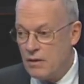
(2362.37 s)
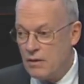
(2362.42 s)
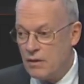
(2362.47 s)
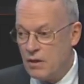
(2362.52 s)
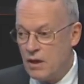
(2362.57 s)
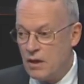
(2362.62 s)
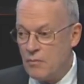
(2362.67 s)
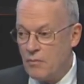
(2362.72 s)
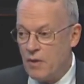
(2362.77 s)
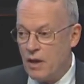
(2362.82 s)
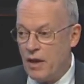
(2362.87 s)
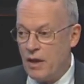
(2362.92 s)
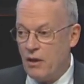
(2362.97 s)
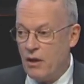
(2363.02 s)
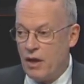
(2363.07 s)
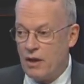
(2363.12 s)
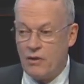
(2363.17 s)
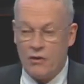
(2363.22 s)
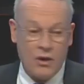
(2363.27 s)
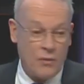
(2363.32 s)
Again, my
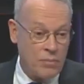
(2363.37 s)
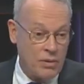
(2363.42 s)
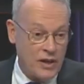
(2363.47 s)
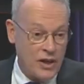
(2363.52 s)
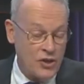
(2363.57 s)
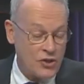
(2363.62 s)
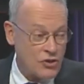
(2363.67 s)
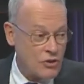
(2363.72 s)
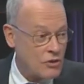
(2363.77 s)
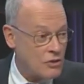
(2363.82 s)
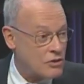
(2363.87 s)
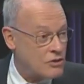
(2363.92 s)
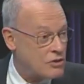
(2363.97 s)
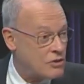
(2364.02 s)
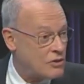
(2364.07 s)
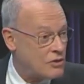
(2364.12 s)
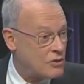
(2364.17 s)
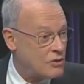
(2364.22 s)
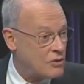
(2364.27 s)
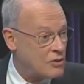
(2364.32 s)
honor and pleasure
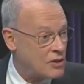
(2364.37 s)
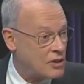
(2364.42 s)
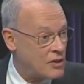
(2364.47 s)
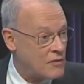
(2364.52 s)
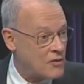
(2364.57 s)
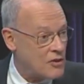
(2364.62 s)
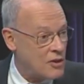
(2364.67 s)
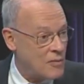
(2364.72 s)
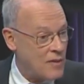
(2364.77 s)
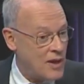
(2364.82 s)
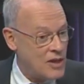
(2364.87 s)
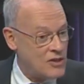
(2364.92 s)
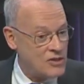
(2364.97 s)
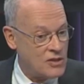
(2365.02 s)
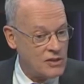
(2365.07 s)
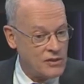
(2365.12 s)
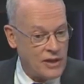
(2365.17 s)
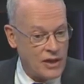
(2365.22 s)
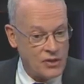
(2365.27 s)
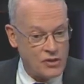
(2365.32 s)
to deliver the
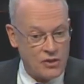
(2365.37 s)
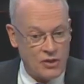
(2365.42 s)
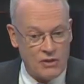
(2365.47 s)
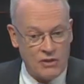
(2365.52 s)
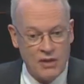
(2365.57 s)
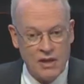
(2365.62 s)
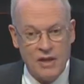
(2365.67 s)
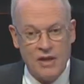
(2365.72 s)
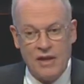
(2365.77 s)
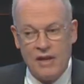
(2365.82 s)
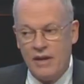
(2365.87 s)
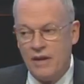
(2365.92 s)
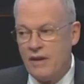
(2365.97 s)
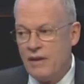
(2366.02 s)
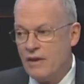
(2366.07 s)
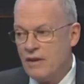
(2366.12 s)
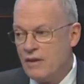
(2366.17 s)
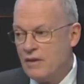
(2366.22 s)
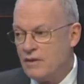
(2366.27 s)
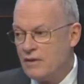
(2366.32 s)
Mason Lecture,
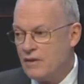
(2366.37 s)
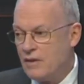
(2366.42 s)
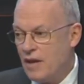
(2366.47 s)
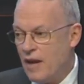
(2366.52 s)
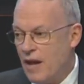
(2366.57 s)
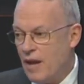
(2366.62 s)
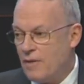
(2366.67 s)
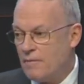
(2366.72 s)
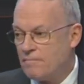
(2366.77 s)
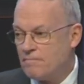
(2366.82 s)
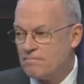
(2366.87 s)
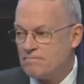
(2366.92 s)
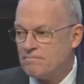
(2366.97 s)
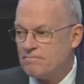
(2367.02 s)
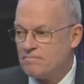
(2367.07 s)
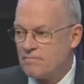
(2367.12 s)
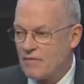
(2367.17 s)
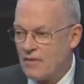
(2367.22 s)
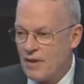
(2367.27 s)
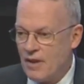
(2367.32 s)
and
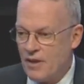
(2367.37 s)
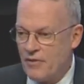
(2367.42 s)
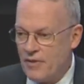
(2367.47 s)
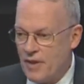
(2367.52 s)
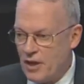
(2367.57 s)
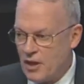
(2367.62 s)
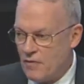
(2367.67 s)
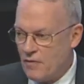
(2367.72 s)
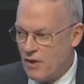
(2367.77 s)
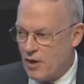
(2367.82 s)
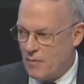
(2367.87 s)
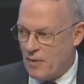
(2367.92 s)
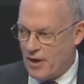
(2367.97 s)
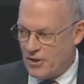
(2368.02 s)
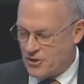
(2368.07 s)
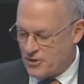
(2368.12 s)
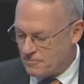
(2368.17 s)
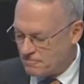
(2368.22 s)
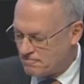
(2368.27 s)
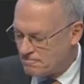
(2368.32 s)
thank you very
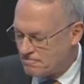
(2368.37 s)
much.